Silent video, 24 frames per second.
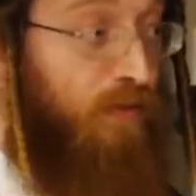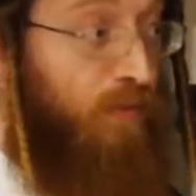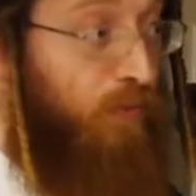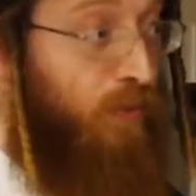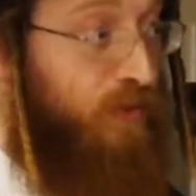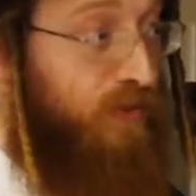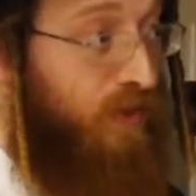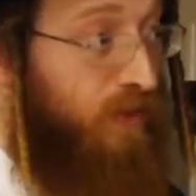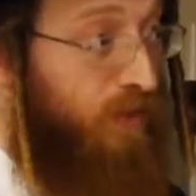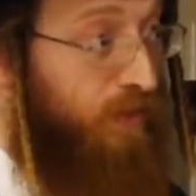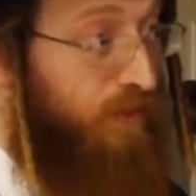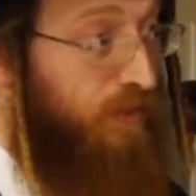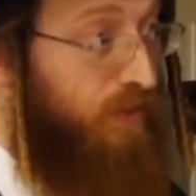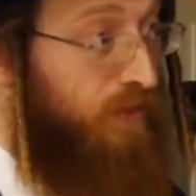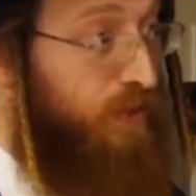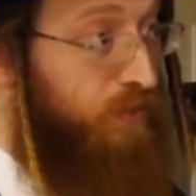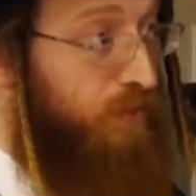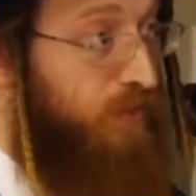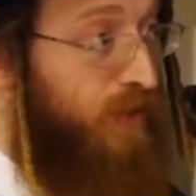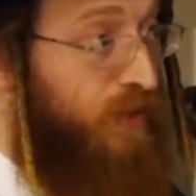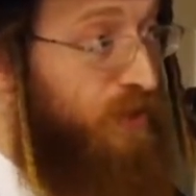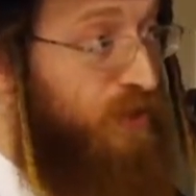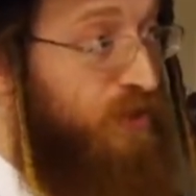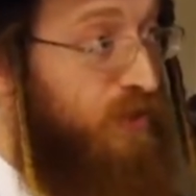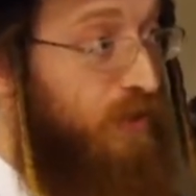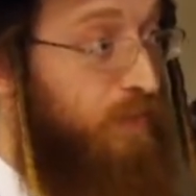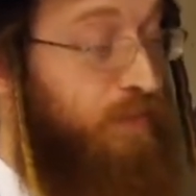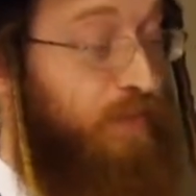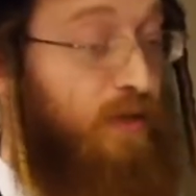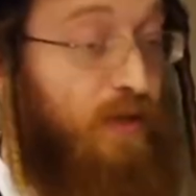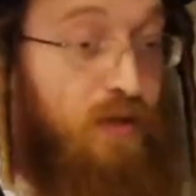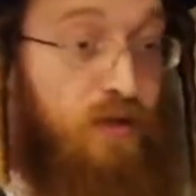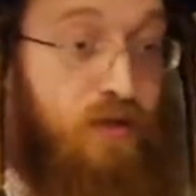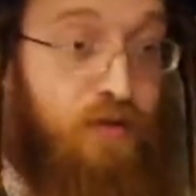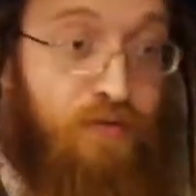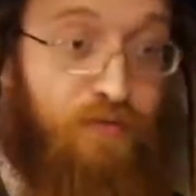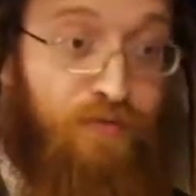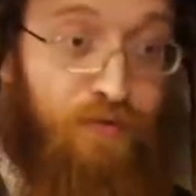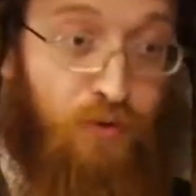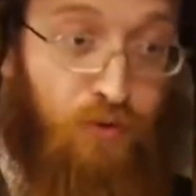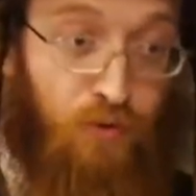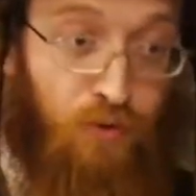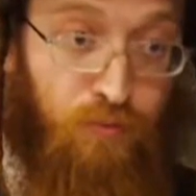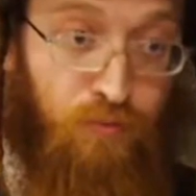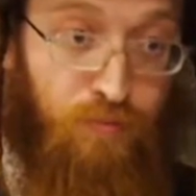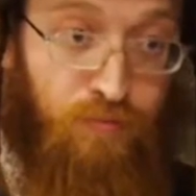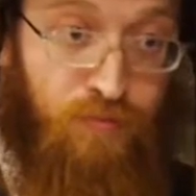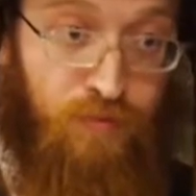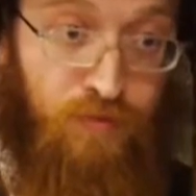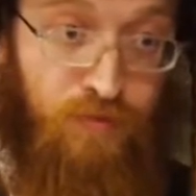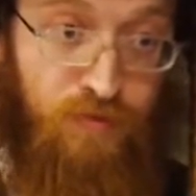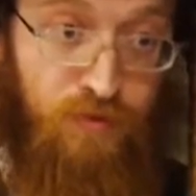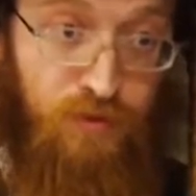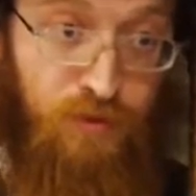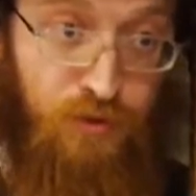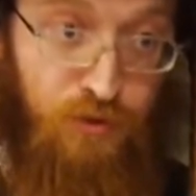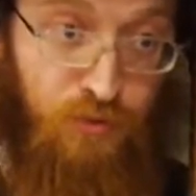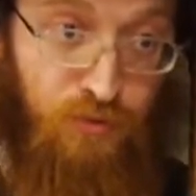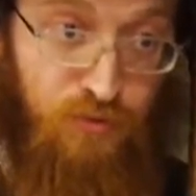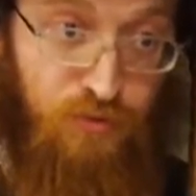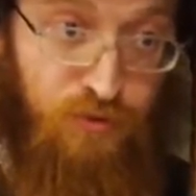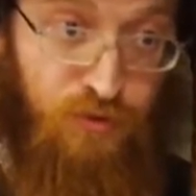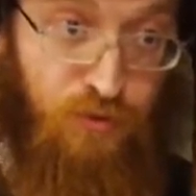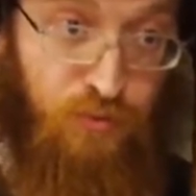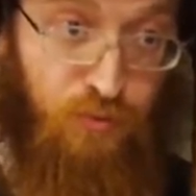What's healthy in this relationship? For whom should